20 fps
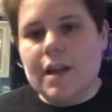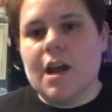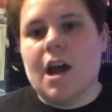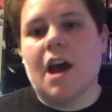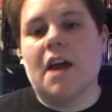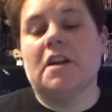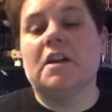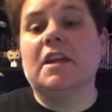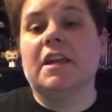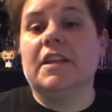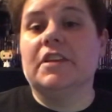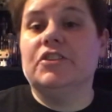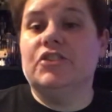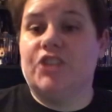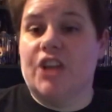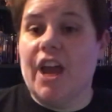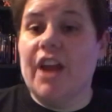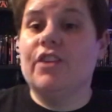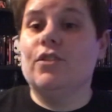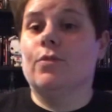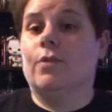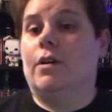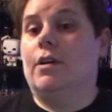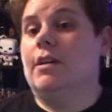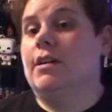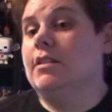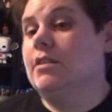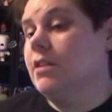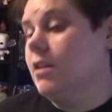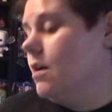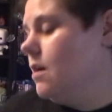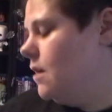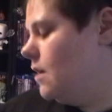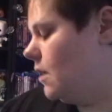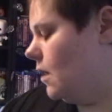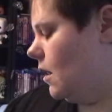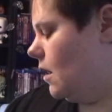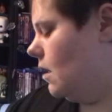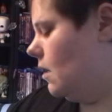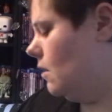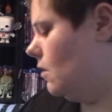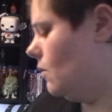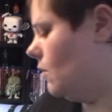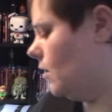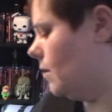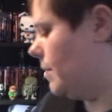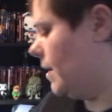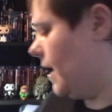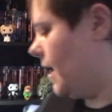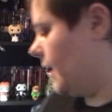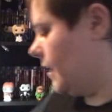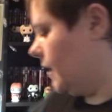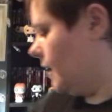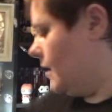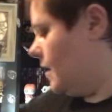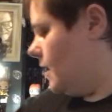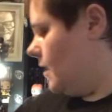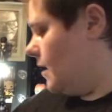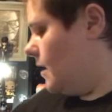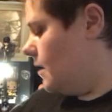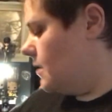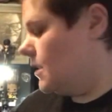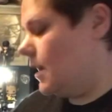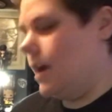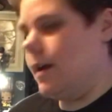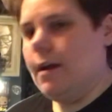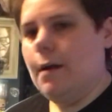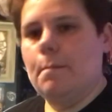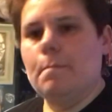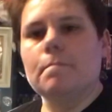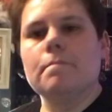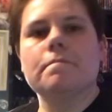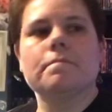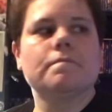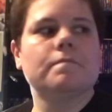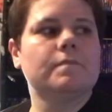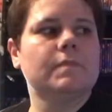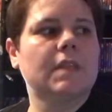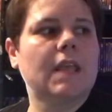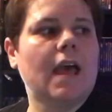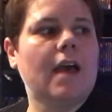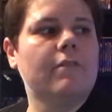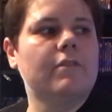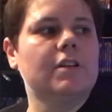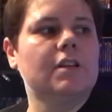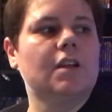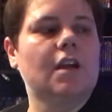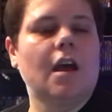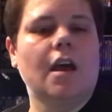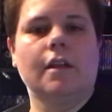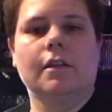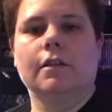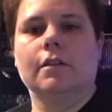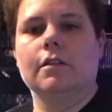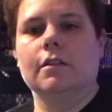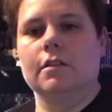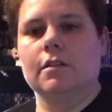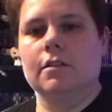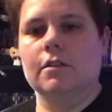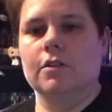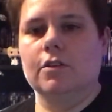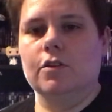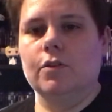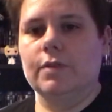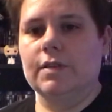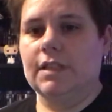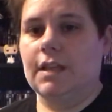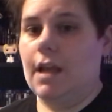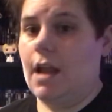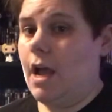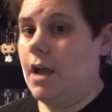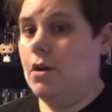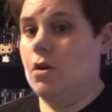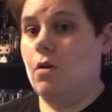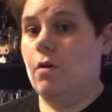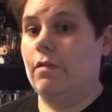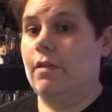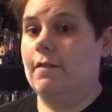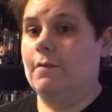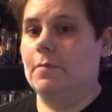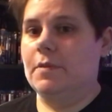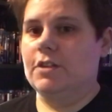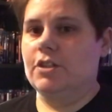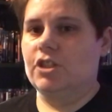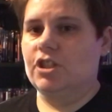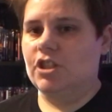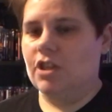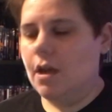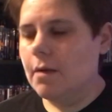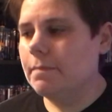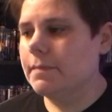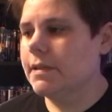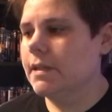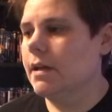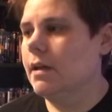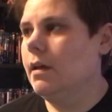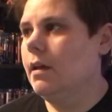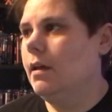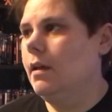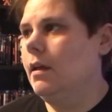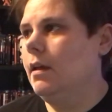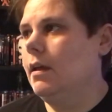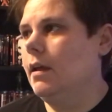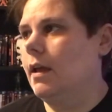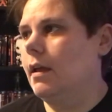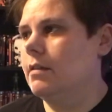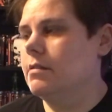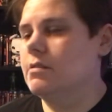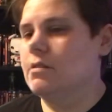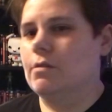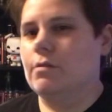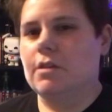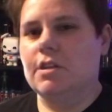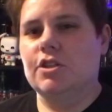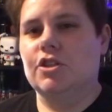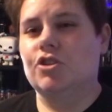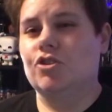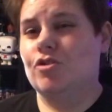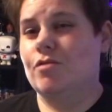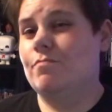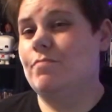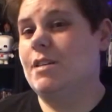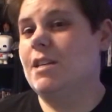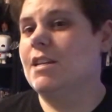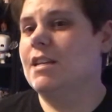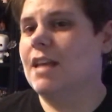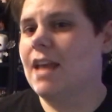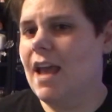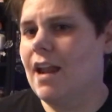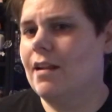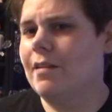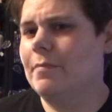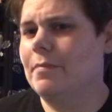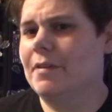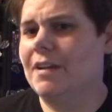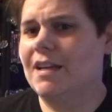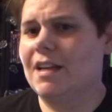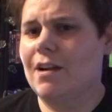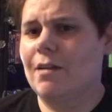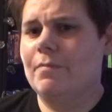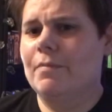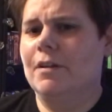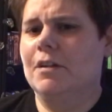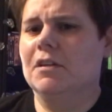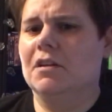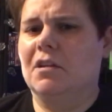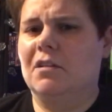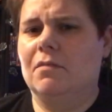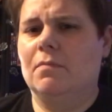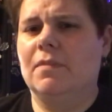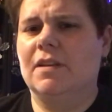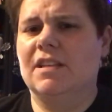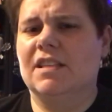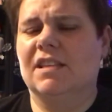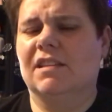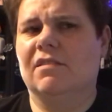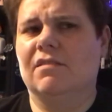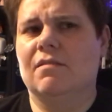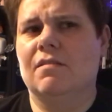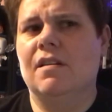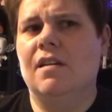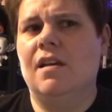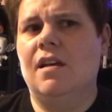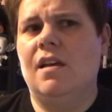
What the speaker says: got in January's horror pack. Haven't gotten the new ones yet. I know they've been shipped, so they should be in Canada by now, but it could be till,